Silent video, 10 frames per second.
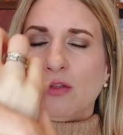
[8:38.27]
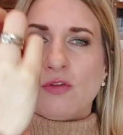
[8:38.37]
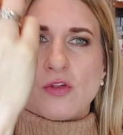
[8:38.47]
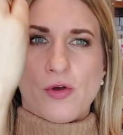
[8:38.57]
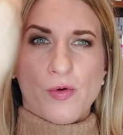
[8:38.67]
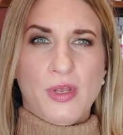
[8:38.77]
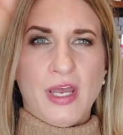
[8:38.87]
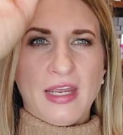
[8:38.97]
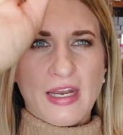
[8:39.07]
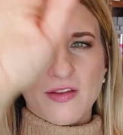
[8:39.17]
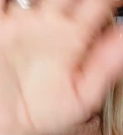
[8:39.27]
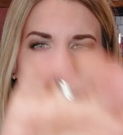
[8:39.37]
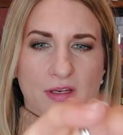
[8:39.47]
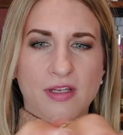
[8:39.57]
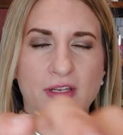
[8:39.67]
So again, it's
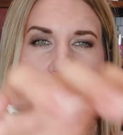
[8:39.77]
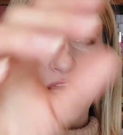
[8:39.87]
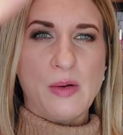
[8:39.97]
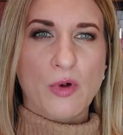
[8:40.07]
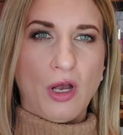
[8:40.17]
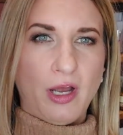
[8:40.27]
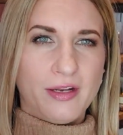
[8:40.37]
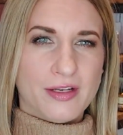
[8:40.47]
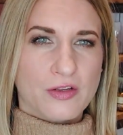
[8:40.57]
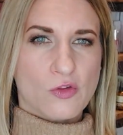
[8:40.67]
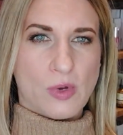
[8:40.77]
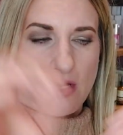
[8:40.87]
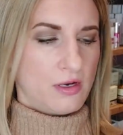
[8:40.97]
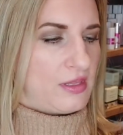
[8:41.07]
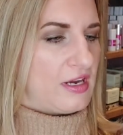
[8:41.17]
in. I brought a
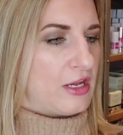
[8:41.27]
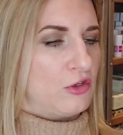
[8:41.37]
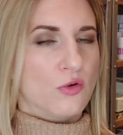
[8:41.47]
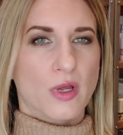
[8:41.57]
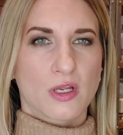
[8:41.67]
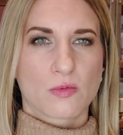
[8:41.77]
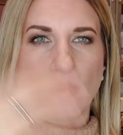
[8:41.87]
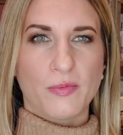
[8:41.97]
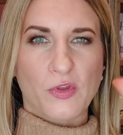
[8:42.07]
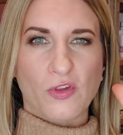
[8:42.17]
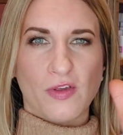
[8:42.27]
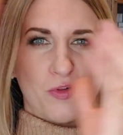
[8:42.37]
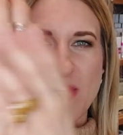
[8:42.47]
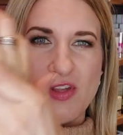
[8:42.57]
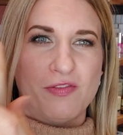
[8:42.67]
sweater that I knew I could roll up the sleeves
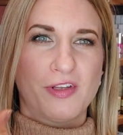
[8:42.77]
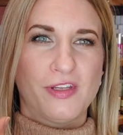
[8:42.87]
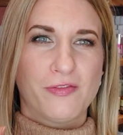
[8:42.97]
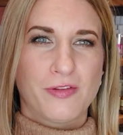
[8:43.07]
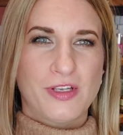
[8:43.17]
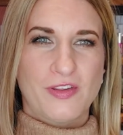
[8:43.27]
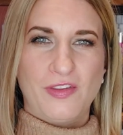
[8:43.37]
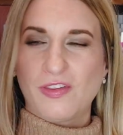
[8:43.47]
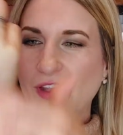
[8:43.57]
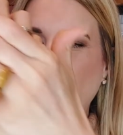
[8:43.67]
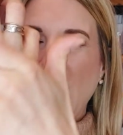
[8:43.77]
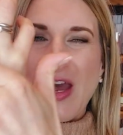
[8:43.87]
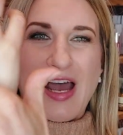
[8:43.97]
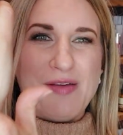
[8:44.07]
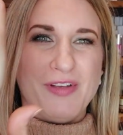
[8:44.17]
specifically for this.
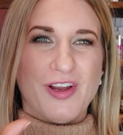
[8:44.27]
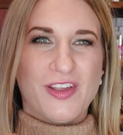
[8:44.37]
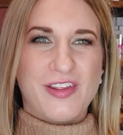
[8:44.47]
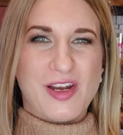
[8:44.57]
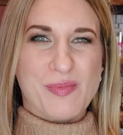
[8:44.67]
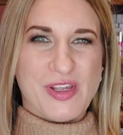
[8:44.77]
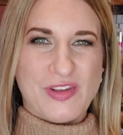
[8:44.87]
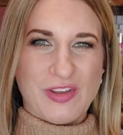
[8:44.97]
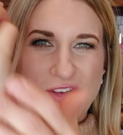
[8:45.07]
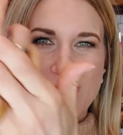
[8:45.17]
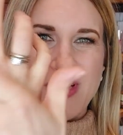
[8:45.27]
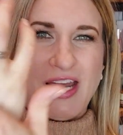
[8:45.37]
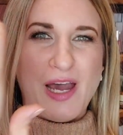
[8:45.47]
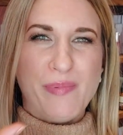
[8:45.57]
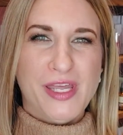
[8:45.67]
I'm very excited. My skin's going to be
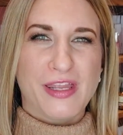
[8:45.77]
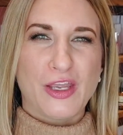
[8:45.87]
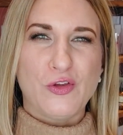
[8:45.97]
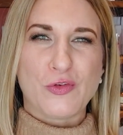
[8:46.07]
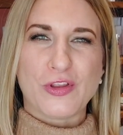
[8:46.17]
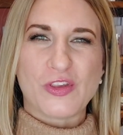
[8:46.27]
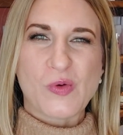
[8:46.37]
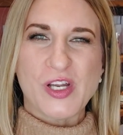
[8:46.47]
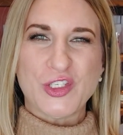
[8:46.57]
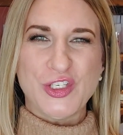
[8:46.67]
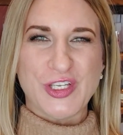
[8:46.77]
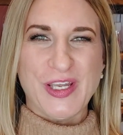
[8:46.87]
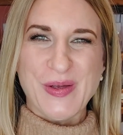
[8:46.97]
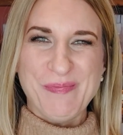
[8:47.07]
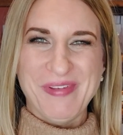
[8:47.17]
happy. Thank you for this question,
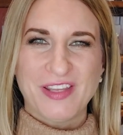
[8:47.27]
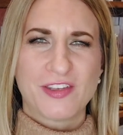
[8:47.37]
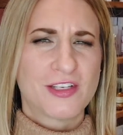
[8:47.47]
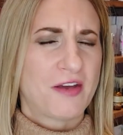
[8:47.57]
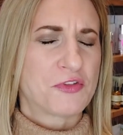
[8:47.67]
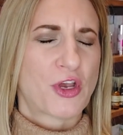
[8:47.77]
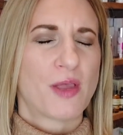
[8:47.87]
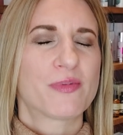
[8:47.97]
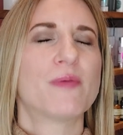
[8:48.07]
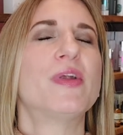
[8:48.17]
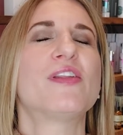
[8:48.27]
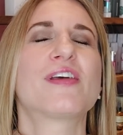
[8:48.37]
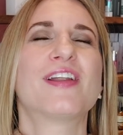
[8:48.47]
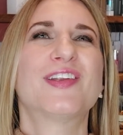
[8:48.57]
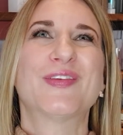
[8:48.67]
Kim. It's a tough job. Somebody's
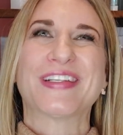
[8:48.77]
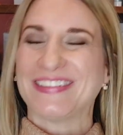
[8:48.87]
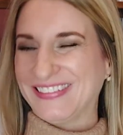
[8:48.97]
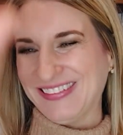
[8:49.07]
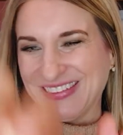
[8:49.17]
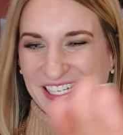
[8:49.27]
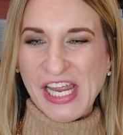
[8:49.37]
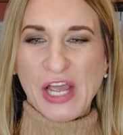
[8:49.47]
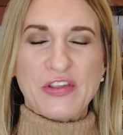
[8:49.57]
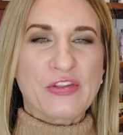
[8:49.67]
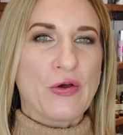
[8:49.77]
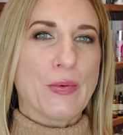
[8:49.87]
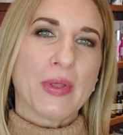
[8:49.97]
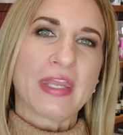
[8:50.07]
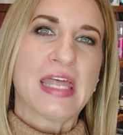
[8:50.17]
got to do it.
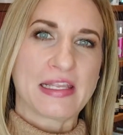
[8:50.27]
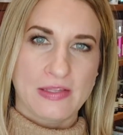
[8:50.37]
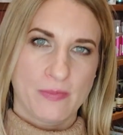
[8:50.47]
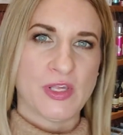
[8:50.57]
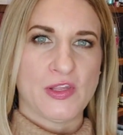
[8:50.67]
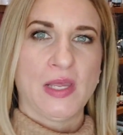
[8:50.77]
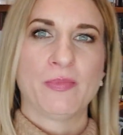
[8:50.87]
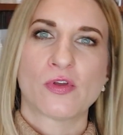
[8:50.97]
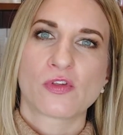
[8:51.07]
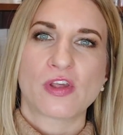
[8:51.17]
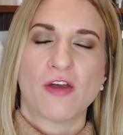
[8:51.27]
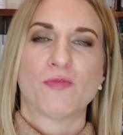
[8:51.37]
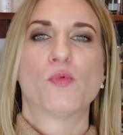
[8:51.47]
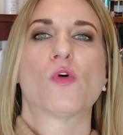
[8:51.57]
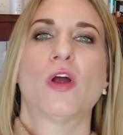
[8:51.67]
So that's some examples
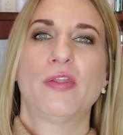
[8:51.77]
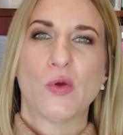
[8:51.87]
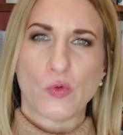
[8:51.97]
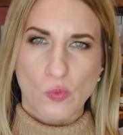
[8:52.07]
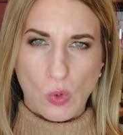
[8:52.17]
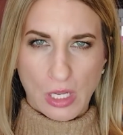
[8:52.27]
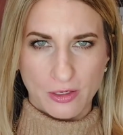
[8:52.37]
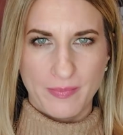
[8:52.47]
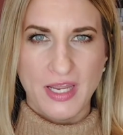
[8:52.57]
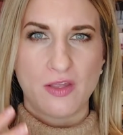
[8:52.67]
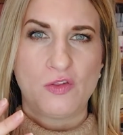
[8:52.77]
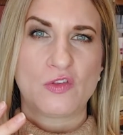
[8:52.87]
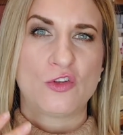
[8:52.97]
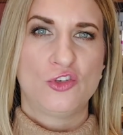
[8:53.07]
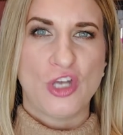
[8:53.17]
of more of those
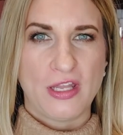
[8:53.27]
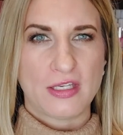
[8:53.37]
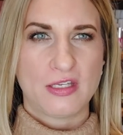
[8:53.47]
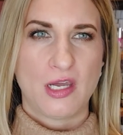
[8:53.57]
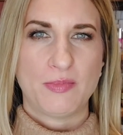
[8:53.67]
water-based jelly type